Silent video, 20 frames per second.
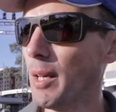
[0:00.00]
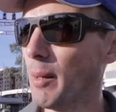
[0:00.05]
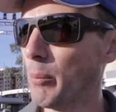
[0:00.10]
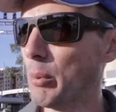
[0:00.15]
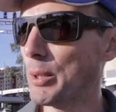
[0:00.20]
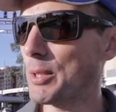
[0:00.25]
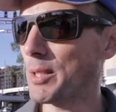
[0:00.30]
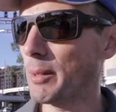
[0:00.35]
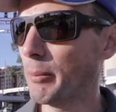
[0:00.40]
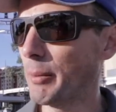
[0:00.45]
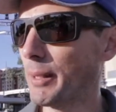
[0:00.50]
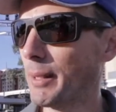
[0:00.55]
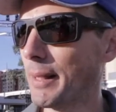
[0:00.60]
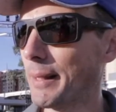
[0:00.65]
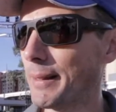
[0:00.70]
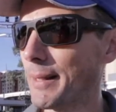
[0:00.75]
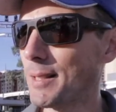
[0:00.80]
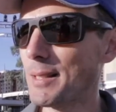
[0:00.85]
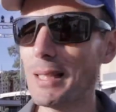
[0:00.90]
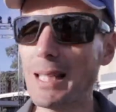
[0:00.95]
put something
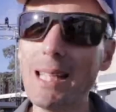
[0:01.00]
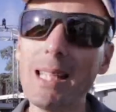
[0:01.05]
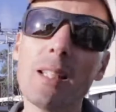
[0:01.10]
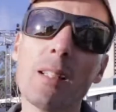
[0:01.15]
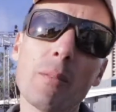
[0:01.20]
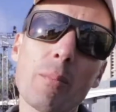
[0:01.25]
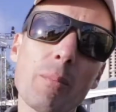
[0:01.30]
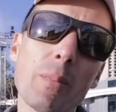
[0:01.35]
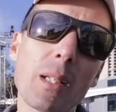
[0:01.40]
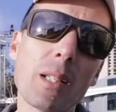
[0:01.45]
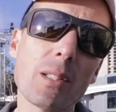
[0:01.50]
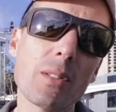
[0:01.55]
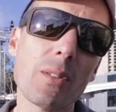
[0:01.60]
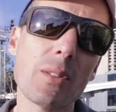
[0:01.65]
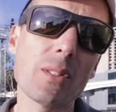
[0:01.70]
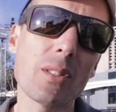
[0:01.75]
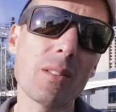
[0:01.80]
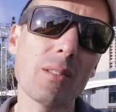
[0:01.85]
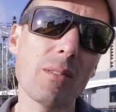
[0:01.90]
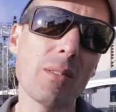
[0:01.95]
like this in, because
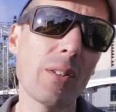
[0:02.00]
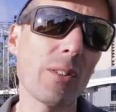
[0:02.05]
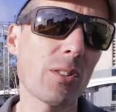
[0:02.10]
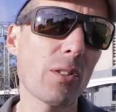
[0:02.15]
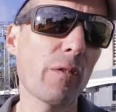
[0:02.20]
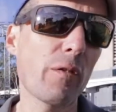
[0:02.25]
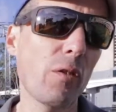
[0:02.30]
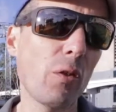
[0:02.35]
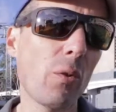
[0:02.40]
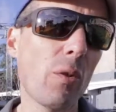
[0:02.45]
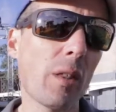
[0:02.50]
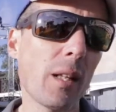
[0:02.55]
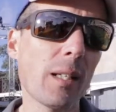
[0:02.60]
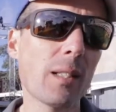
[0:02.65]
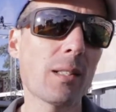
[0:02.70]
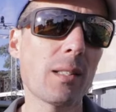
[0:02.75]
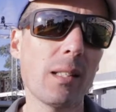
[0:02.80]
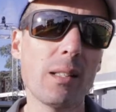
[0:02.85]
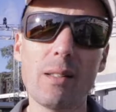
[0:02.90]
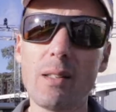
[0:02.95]
there's a few
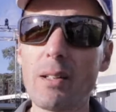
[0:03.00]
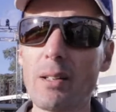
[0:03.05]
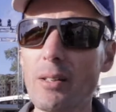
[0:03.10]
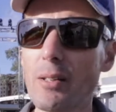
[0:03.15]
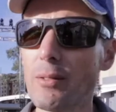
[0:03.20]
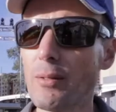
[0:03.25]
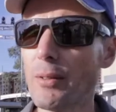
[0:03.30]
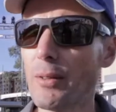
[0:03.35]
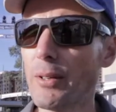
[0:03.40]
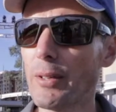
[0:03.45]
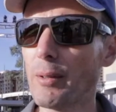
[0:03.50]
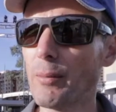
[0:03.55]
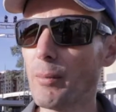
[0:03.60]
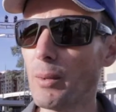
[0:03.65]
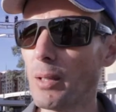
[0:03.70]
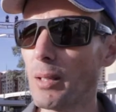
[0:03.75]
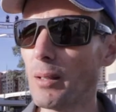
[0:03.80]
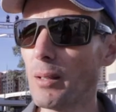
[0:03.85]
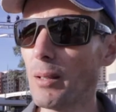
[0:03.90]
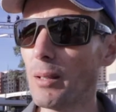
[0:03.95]
things that
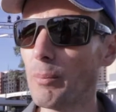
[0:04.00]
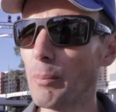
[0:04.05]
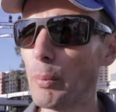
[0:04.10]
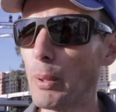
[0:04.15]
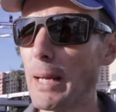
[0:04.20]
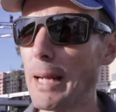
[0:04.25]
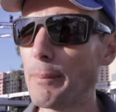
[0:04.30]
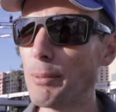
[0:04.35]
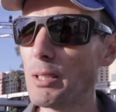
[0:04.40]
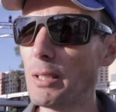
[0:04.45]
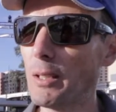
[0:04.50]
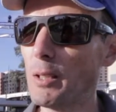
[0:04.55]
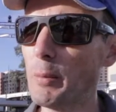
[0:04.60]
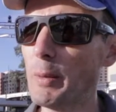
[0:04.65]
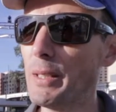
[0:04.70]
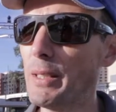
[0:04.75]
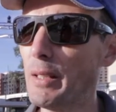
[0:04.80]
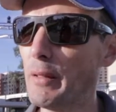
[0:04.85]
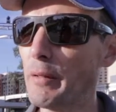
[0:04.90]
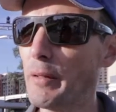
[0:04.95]
are perhaps a little
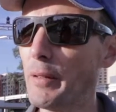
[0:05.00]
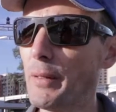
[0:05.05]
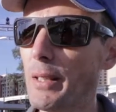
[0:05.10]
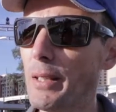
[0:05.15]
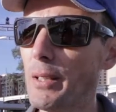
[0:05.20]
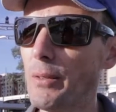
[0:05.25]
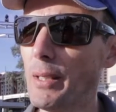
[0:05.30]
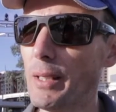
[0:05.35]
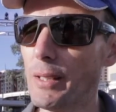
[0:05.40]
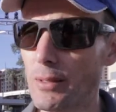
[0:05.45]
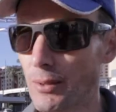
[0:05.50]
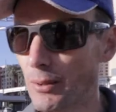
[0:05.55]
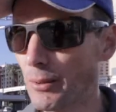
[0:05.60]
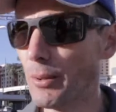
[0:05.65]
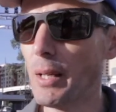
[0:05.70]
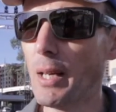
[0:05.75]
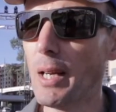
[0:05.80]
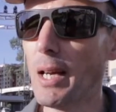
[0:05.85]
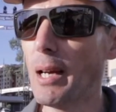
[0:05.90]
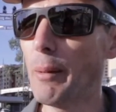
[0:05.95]
bit different that you need
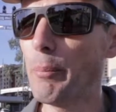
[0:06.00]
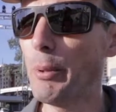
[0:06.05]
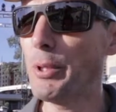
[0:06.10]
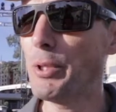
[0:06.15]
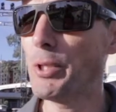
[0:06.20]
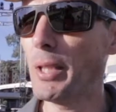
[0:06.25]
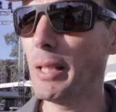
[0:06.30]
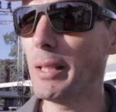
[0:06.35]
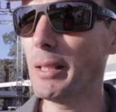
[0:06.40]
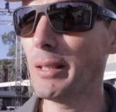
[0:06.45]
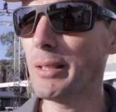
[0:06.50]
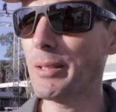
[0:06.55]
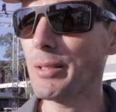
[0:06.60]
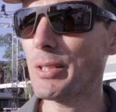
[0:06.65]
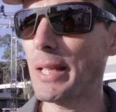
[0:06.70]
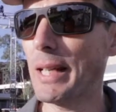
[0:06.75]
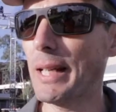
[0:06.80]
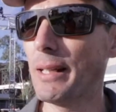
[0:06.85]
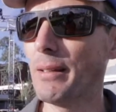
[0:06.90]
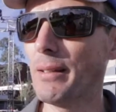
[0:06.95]
to appreciate and
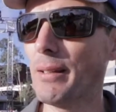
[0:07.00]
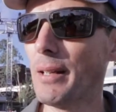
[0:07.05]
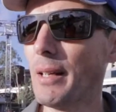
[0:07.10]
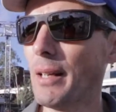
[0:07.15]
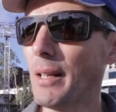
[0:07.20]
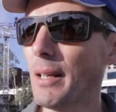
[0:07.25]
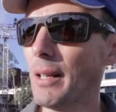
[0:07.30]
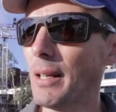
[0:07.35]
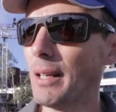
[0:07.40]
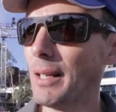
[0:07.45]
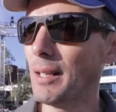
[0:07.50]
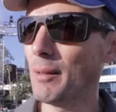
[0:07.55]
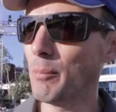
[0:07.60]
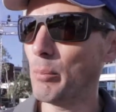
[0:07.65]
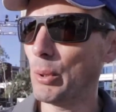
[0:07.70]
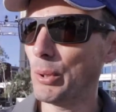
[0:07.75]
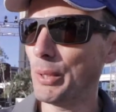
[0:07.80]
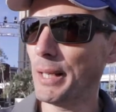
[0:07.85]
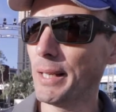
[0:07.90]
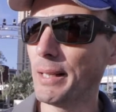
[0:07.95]
understand in
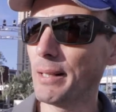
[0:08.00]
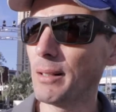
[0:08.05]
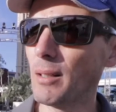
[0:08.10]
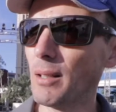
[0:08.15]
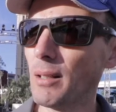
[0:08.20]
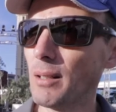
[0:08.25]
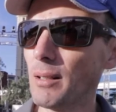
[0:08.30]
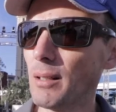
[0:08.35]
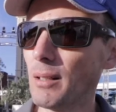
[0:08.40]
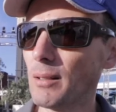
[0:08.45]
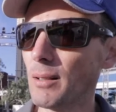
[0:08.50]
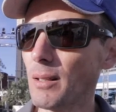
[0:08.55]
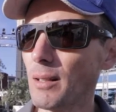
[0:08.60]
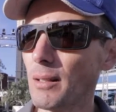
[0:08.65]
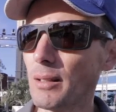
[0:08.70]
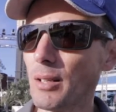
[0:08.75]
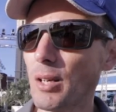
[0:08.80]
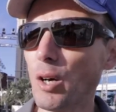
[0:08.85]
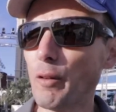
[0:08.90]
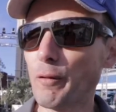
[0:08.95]
putting in
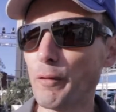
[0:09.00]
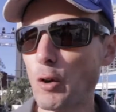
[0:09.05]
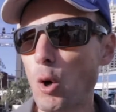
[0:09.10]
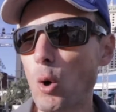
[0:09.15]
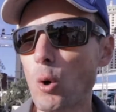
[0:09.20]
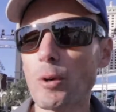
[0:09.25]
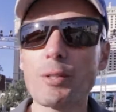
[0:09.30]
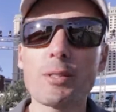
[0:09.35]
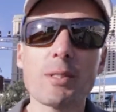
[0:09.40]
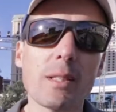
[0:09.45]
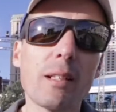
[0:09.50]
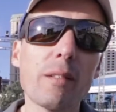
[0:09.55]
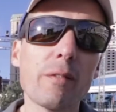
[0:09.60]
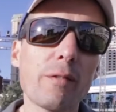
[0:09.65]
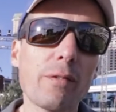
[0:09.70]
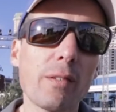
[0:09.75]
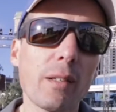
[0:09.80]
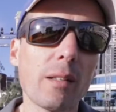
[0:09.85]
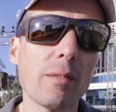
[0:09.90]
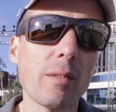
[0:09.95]
a golf course
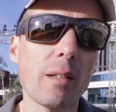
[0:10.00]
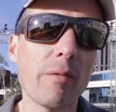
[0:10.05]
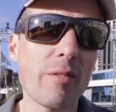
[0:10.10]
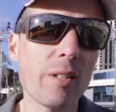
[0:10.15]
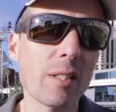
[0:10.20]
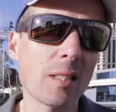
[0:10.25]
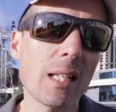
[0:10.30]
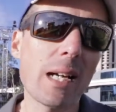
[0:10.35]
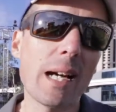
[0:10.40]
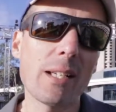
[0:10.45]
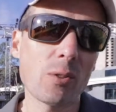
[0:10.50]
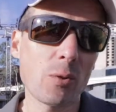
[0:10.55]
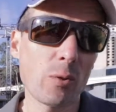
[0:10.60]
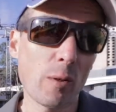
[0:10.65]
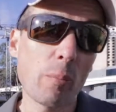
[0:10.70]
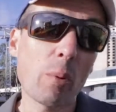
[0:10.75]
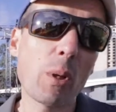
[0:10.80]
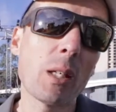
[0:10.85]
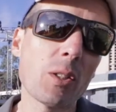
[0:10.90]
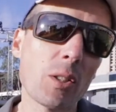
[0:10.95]
of this size, or
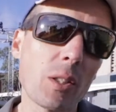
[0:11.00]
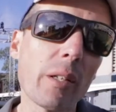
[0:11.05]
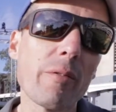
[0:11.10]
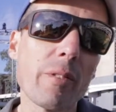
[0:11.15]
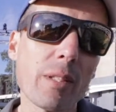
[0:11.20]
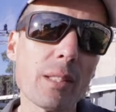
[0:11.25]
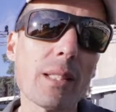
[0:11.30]
a project of this